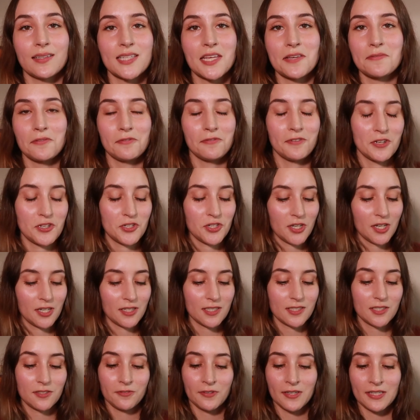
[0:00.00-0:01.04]
David Fincher
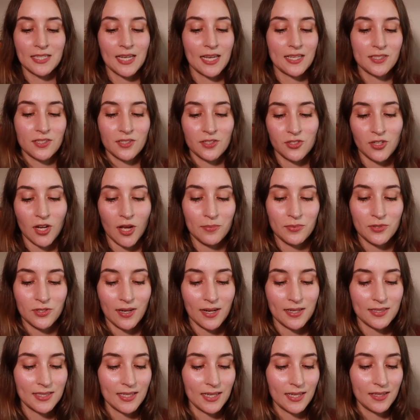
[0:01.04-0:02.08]
does a fantastic job
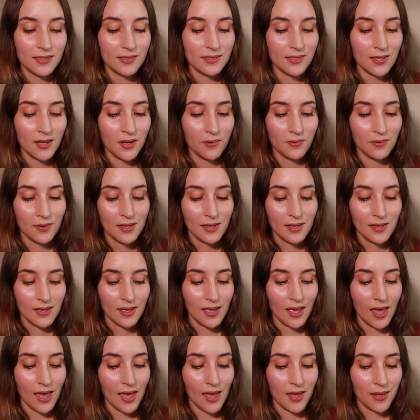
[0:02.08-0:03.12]
directing, so
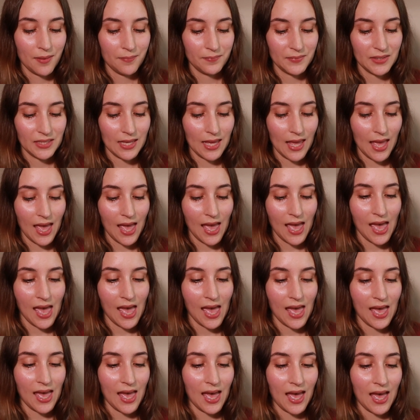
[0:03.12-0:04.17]

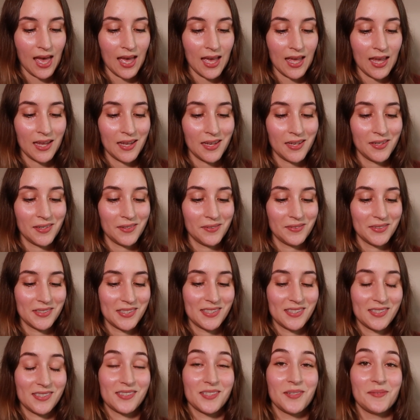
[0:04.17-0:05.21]
yeah, I was
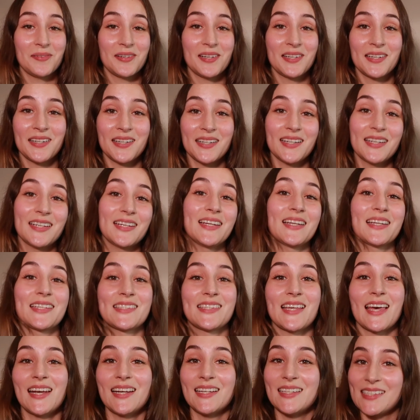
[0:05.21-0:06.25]
super
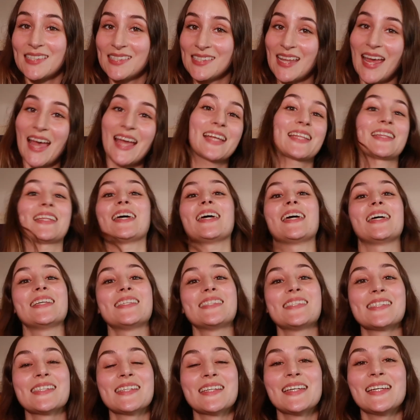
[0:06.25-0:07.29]
excited to snag
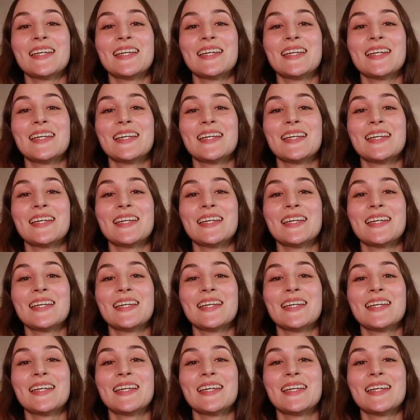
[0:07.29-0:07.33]
this.